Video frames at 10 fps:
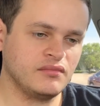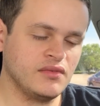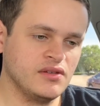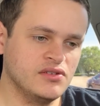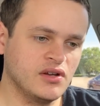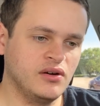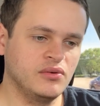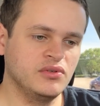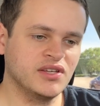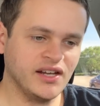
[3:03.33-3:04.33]

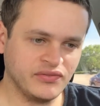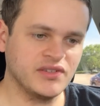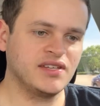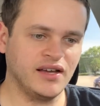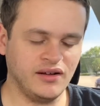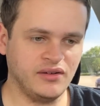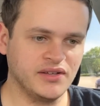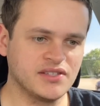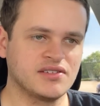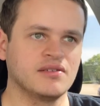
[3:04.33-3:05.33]
So you could definitely tell
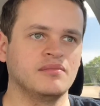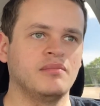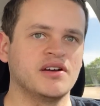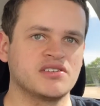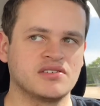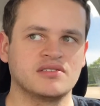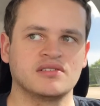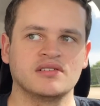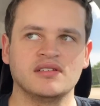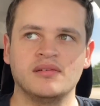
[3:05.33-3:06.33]
it's much
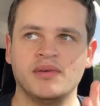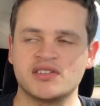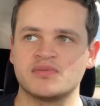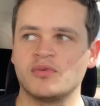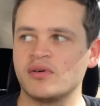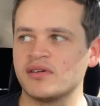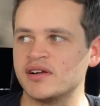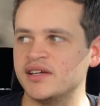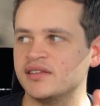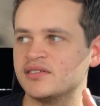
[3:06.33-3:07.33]
more
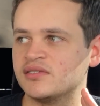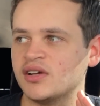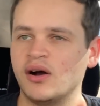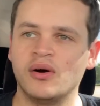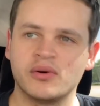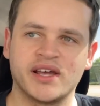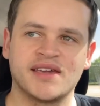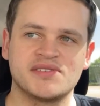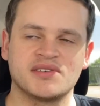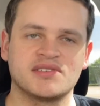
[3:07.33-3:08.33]
in tone, I
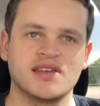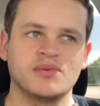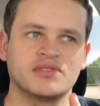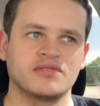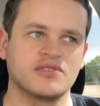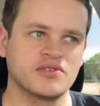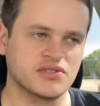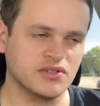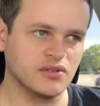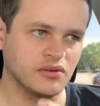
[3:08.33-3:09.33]
guess you could say, with the
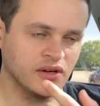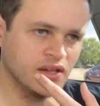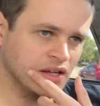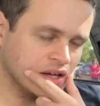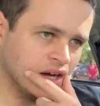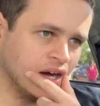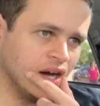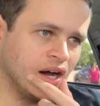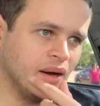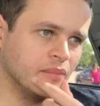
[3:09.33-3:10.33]
first two.
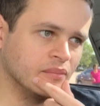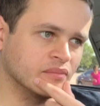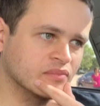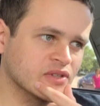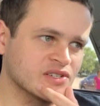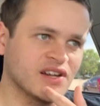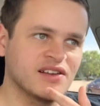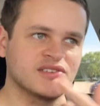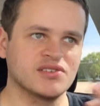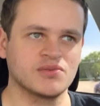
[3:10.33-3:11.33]
Because
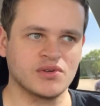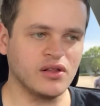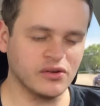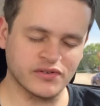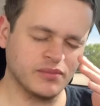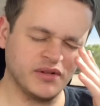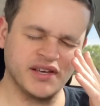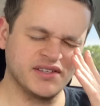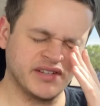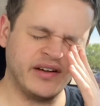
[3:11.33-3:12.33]
Genesis was all over the
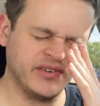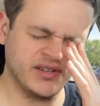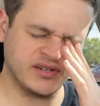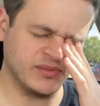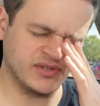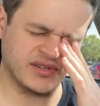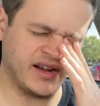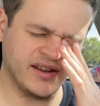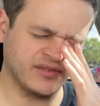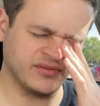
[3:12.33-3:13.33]
place. Salvation was
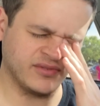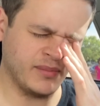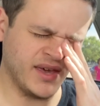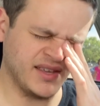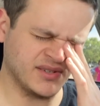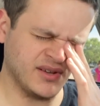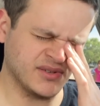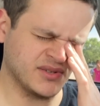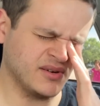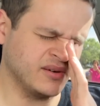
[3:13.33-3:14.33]
kind of a mess
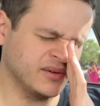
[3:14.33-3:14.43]
also.